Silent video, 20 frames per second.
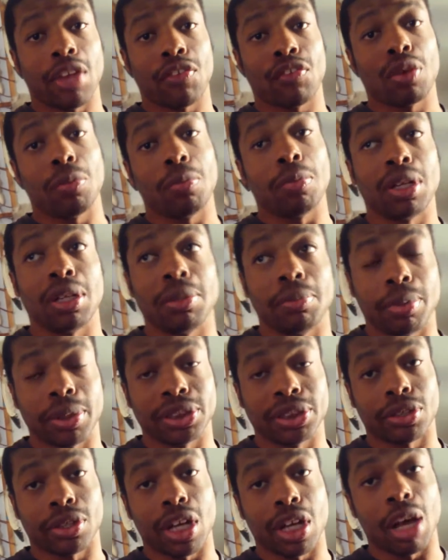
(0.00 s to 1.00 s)
Everyone
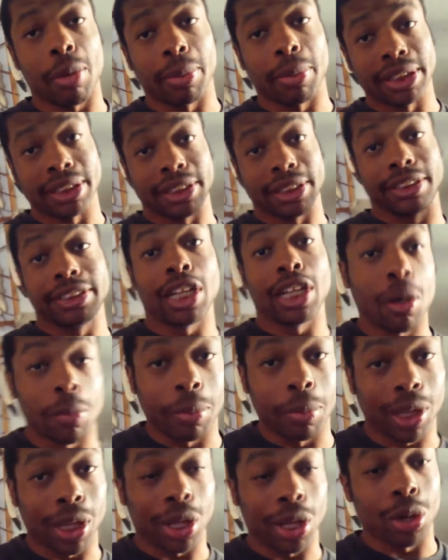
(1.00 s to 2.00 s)
puts their comments
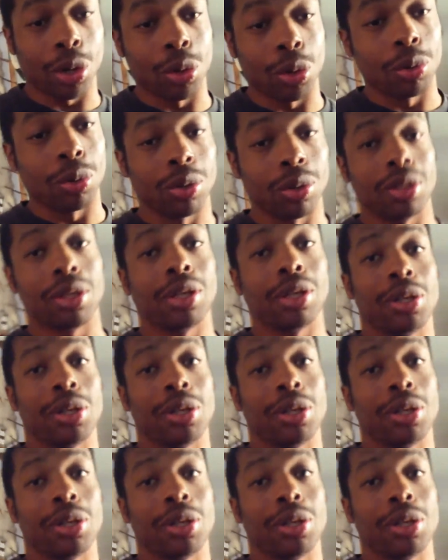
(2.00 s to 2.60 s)
down below.